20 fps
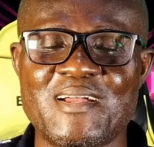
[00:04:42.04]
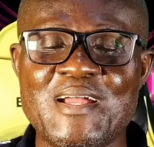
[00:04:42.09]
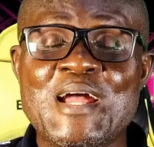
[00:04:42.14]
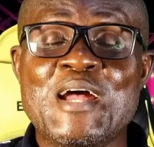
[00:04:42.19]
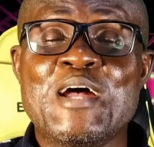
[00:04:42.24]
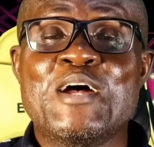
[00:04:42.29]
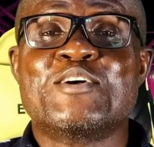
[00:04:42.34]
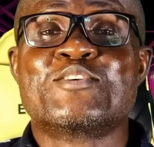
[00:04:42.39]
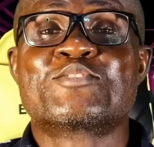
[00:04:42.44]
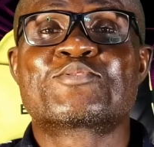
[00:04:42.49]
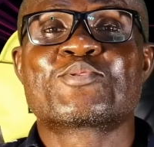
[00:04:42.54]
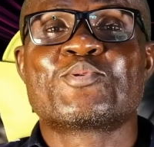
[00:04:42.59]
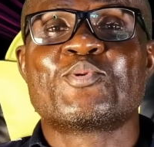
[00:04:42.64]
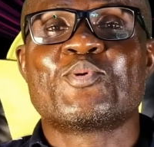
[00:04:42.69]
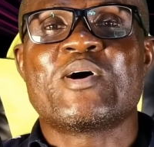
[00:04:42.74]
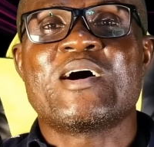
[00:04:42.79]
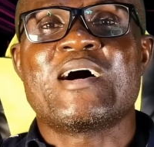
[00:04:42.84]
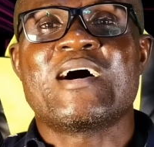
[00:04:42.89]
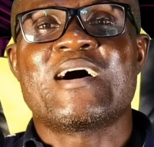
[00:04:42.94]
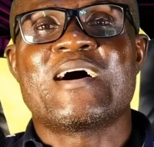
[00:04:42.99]

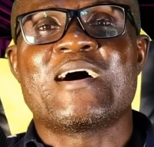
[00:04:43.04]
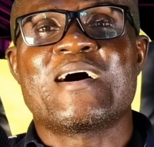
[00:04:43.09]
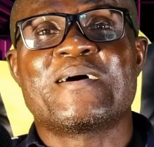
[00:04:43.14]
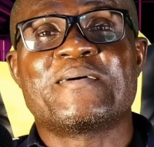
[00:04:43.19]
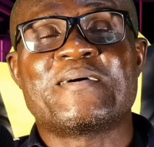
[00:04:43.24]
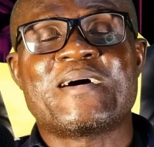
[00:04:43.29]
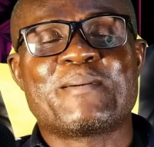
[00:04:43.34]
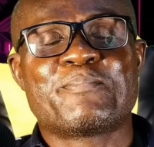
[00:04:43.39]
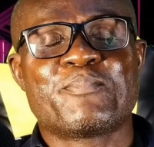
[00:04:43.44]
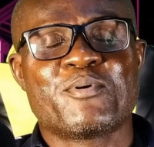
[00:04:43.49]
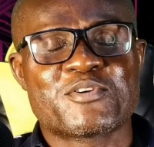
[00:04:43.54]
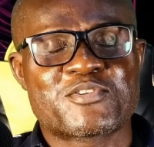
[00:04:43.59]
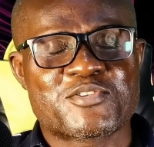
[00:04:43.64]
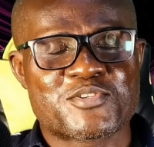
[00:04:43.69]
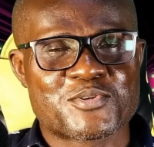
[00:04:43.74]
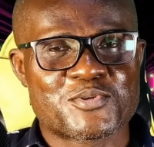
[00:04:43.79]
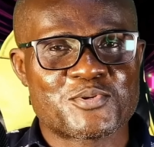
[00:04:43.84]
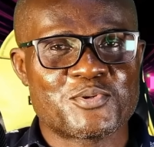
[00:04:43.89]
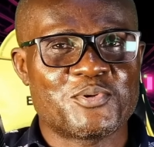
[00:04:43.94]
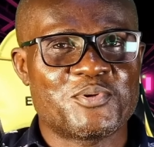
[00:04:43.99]
So
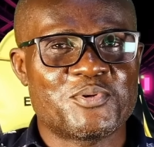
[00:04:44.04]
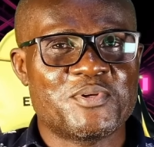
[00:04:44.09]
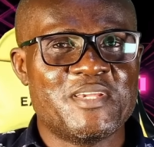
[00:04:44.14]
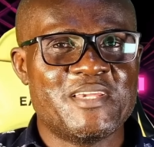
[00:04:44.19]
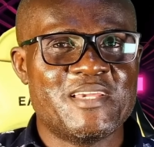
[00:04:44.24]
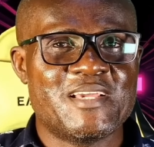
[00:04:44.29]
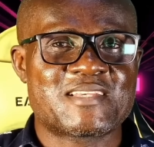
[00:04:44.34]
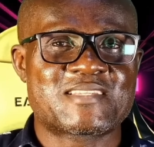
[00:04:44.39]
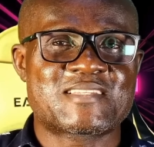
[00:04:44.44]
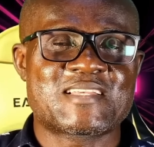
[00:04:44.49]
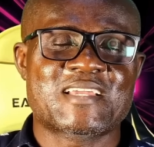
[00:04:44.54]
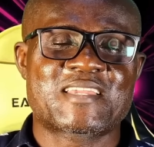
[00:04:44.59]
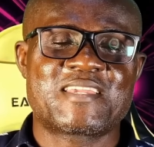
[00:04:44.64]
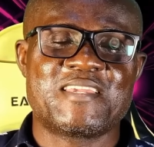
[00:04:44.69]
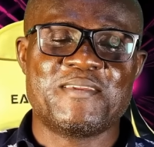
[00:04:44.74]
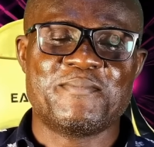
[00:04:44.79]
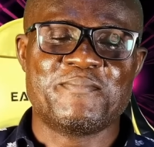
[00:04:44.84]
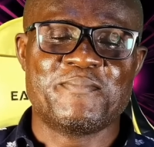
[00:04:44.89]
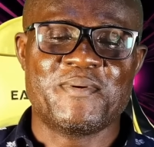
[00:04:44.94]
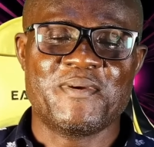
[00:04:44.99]
Apostle E.S.
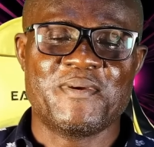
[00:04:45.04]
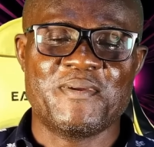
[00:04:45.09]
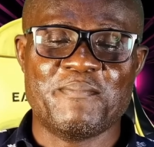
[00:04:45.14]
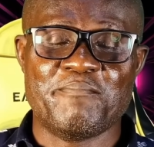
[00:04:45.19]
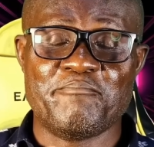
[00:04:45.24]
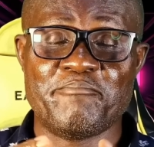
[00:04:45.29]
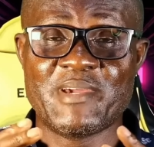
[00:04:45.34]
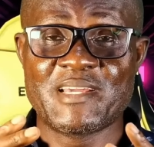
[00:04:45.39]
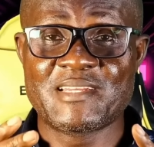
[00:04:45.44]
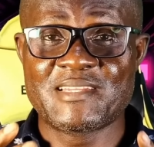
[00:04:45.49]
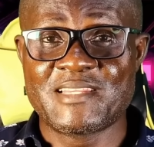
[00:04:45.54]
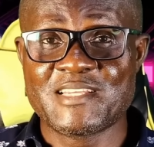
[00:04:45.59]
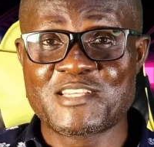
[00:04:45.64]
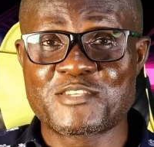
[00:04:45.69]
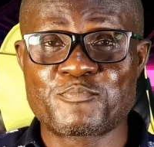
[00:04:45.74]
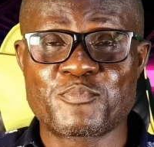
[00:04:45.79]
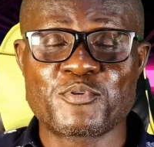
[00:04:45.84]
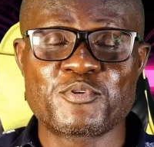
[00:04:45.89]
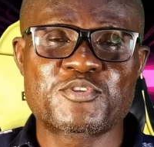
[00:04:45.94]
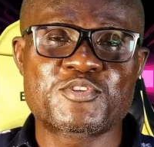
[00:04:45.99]
Takim made this
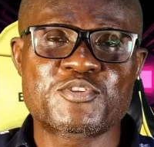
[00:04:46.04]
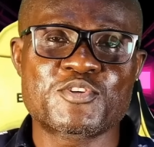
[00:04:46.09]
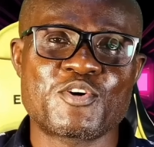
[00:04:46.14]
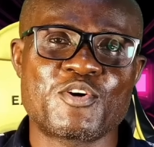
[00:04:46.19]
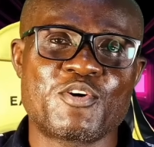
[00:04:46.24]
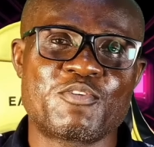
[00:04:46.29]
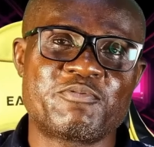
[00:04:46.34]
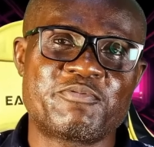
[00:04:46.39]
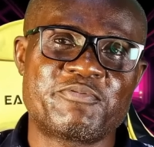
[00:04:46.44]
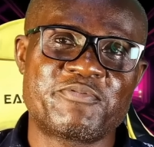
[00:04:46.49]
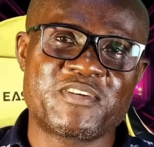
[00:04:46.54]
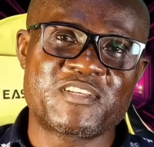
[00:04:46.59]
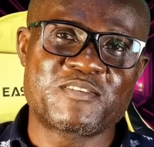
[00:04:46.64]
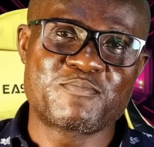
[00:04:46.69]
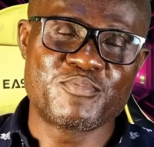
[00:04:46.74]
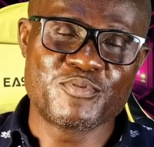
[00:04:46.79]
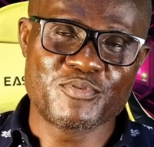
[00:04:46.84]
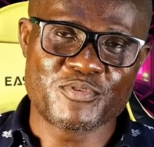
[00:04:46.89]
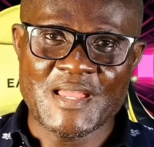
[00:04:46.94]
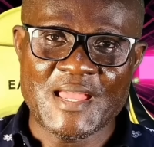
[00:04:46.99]
post on
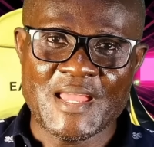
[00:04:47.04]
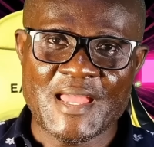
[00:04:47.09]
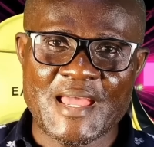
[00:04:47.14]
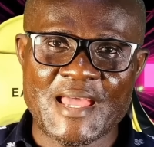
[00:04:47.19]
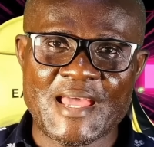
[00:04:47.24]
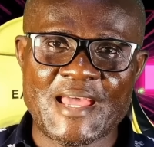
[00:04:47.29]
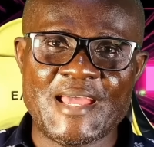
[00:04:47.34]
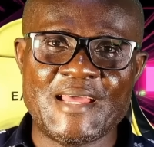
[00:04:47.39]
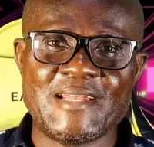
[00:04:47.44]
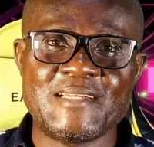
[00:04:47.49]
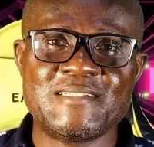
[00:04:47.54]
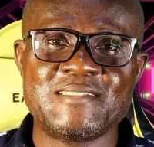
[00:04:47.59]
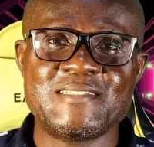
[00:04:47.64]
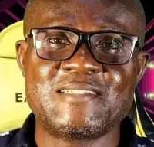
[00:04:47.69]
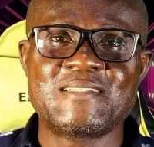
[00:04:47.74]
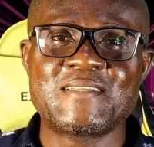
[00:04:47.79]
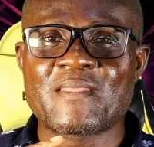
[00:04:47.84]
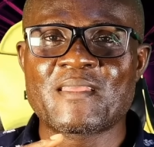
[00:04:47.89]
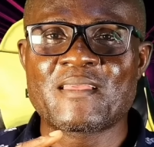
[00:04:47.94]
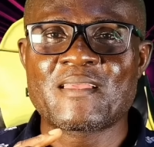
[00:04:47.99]
Facebook and
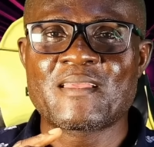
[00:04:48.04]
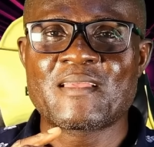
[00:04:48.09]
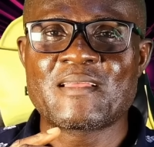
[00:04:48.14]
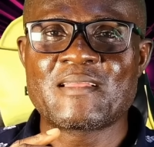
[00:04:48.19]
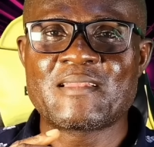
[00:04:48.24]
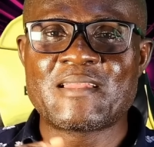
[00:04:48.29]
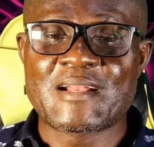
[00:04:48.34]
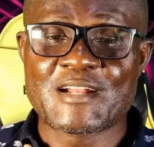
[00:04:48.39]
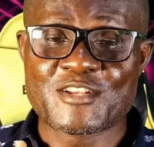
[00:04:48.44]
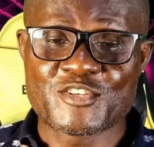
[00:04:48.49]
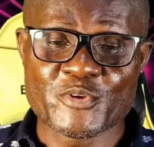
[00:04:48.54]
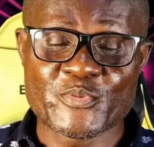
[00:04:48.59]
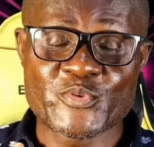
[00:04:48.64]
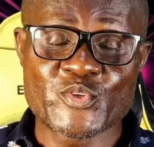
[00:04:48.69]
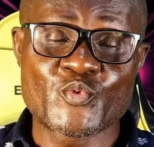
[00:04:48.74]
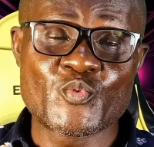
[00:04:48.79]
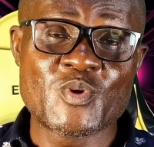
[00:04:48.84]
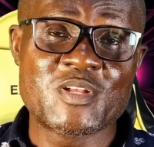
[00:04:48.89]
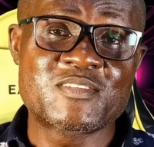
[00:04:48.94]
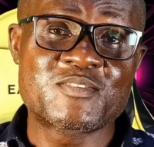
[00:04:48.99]
there are
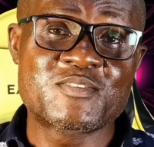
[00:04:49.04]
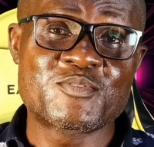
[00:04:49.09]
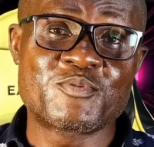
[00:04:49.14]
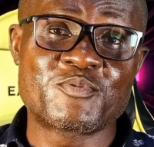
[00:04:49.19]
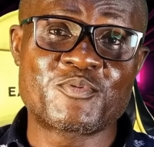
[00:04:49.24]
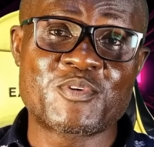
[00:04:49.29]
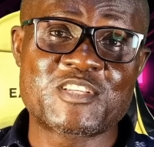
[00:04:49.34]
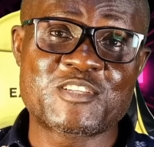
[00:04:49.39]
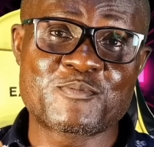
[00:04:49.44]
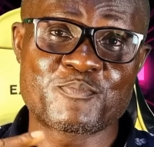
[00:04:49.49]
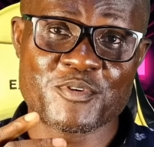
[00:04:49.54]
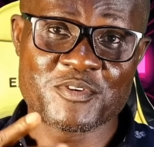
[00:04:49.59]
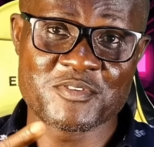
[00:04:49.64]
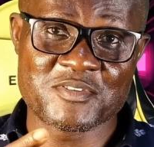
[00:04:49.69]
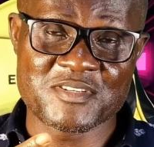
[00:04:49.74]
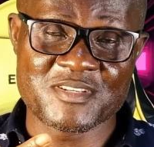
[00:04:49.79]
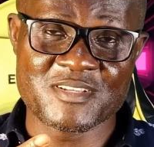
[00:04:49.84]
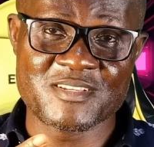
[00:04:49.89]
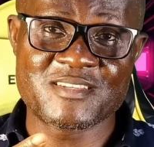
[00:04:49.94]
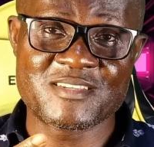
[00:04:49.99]
subsequent
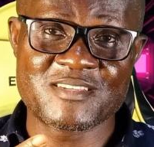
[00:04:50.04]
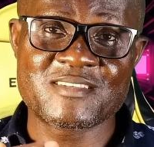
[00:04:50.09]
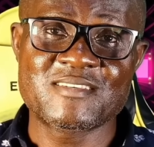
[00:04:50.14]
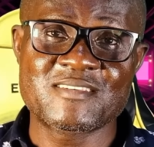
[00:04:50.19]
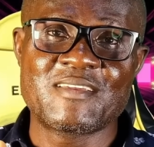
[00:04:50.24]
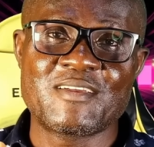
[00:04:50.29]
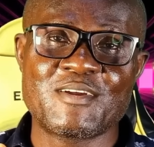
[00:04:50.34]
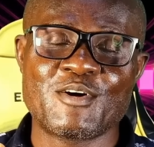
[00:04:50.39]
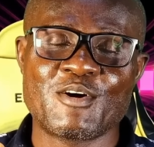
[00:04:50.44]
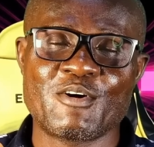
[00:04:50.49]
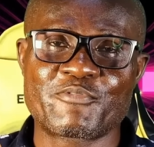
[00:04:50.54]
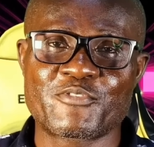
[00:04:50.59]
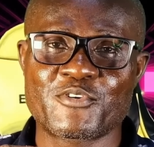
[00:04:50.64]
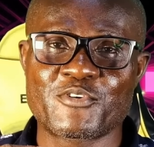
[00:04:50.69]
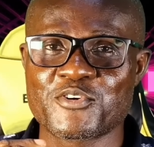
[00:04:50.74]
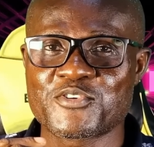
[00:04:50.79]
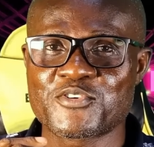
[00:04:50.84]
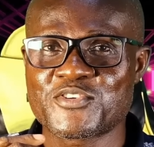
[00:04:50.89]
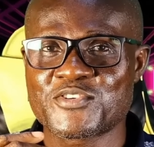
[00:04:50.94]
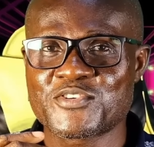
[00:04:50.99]
responses. Of
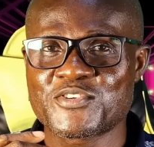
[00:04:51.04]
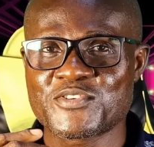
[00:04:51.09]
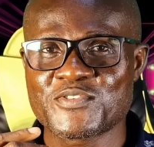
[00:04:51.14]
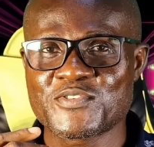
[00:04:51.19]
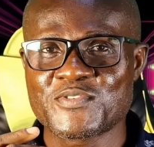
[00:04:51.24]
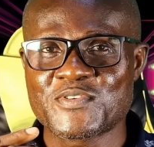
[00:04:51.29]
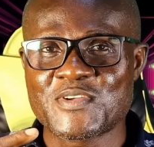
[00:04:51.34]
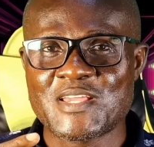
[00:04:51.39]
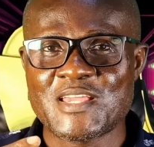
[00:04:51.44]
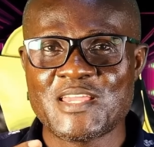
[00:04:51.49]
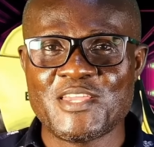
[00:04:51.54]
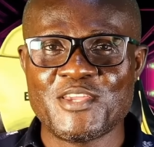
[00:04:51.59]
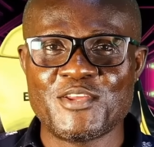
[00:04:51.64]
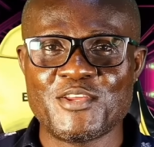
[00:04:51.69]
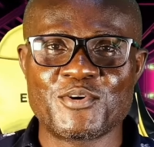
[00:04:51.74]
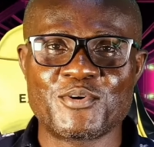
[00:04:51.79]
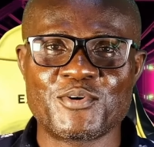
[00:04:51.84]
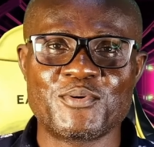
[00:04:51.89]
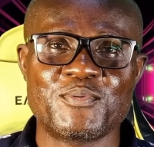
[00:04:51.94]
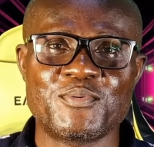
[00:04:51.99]
course, you
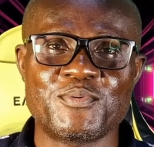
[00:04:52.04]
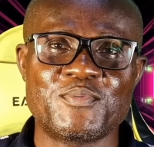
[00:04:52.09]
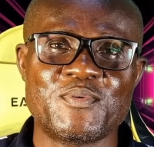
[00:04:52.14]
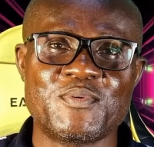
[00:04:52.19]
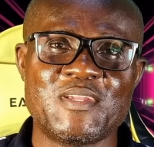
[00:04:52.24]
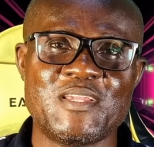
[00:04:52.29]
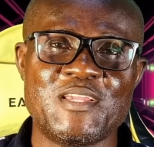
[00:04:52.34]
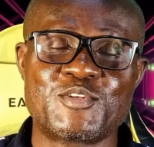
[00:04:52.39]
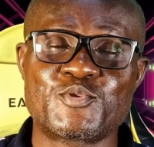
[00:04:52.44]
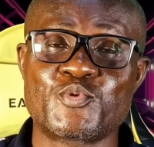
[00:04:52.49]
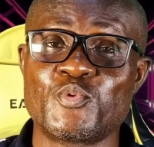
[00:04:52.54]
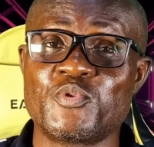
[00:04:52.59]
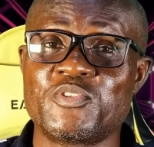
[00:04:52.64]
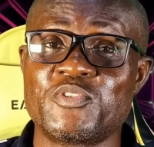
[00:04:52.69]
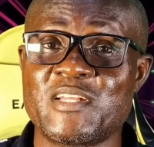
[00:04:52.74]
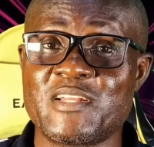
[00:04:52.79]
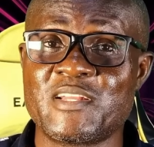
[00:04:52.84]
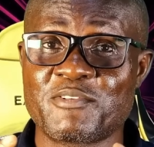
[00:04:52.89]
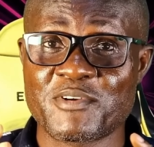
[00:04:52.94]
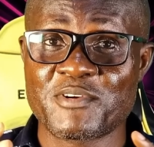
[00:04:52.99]
know, it will
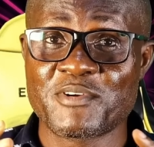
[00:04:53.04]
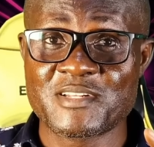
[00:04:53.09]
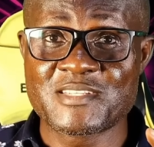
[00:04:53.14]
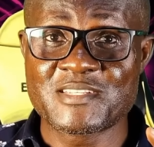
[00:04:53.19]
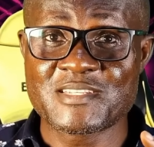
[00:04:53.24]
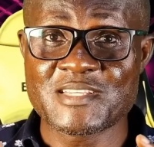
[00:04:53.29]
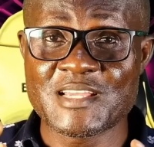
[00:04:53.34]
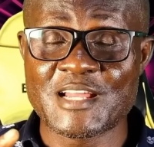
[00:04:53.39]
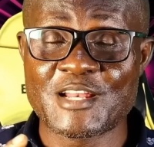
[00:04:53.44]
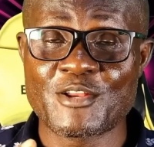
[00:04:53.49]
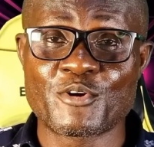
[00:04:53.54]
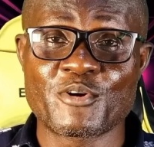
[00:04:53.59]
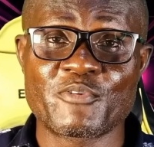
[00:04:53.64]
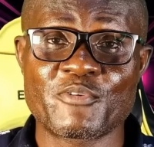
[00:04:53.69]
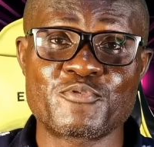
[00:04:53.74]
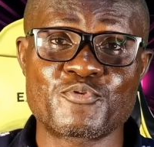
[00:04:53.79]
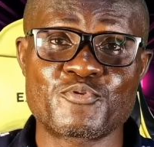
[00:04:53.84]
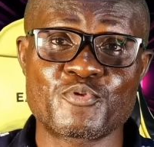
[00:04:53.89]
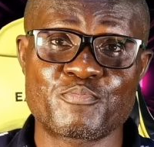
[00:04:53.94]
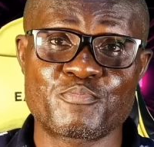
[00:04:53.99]
generate a lot
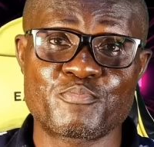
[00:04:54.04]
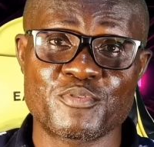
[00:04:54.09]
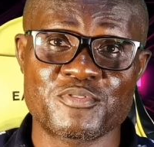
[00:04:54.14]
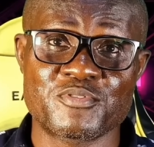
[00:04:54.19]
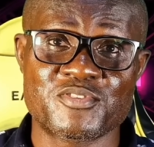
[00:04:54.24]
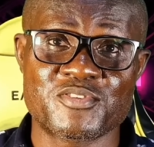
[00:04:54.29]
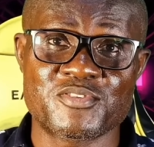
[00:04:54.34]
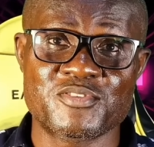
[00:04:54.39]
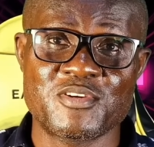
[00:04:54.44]
of ripples.